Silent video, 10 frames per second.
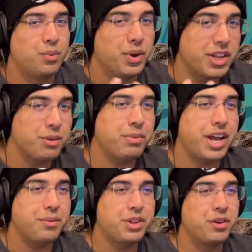When
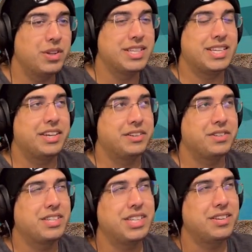combined with Holy
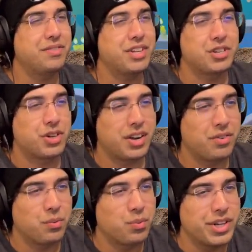Sandals, Steve can
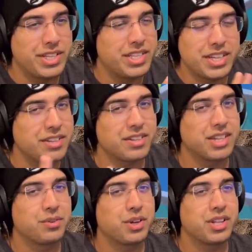travel
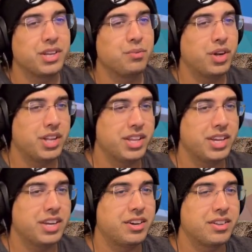ridiculously quickly while in
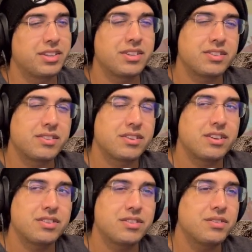the air. This
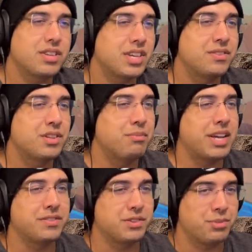also gives a
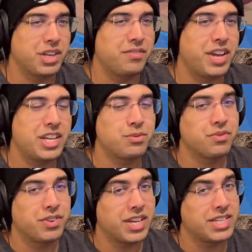massive speed advantage
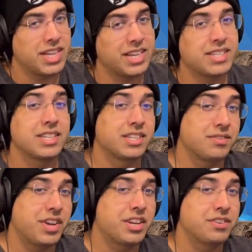when fighting tanks in the
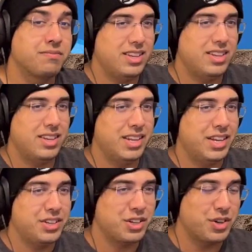savannah. And
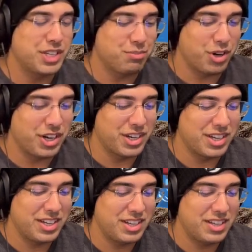here's the crazy part.
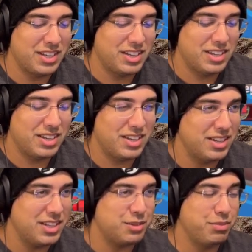
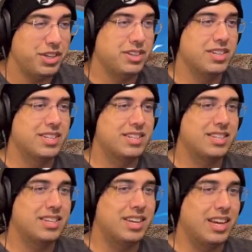This build
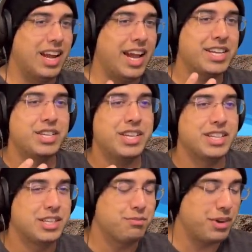actually
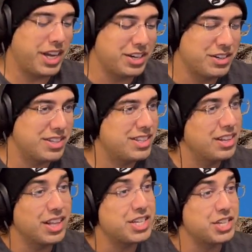inspires the
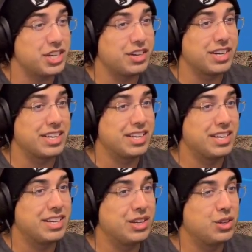legendary
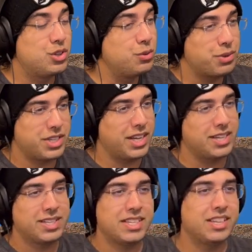Super
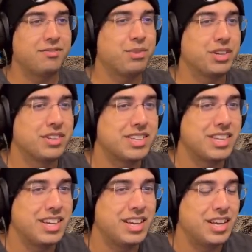Saiyan Steve build.
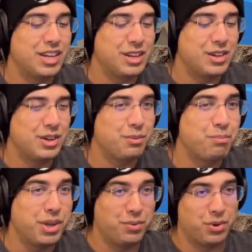
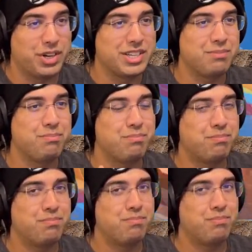Be warned,
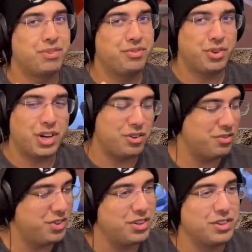before I
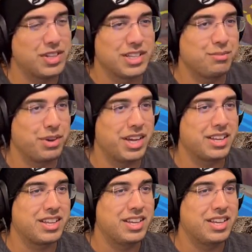reveal you the spec,